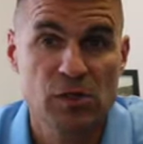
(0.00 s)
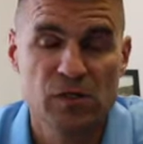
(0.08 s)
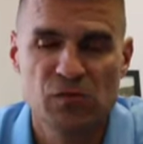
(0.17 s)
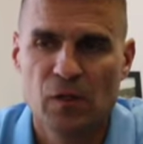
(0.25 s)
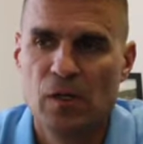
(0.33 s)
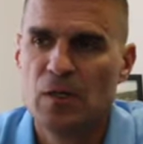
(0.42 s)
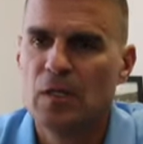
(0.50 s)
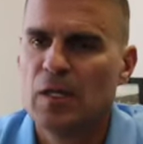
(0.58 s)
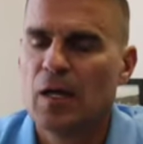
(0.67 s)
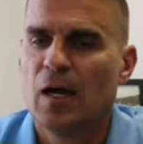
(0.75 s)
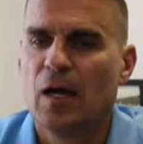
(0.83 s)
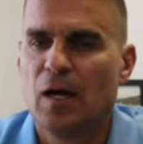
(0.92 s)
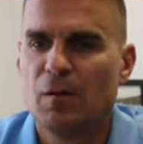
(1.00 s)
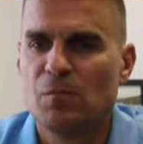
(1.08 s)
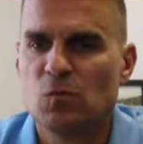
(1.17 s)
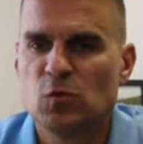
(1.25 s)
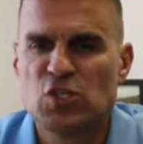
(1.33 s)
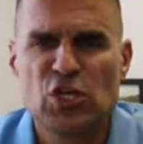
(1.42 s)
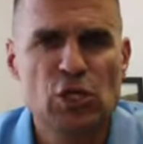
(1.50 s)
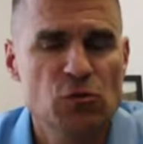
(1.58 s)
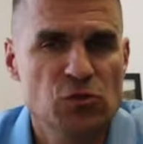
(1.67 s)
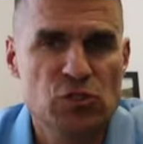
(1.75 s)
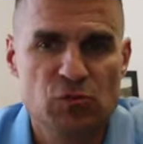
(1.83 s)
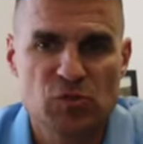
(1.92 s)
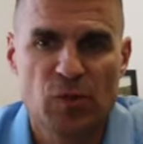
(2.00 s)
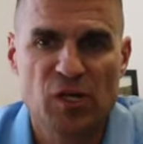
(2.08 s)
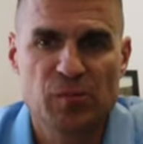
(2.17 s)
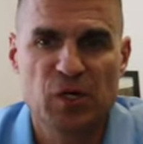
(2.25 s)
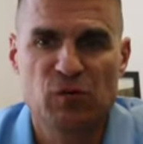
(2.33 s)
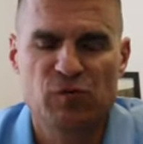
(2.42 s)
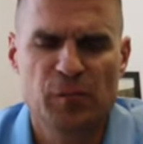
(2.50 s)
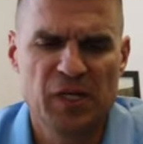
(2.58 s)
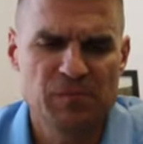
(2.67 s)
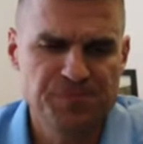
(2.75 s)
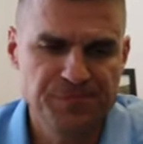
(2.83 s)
of was huge. It was monumental for me.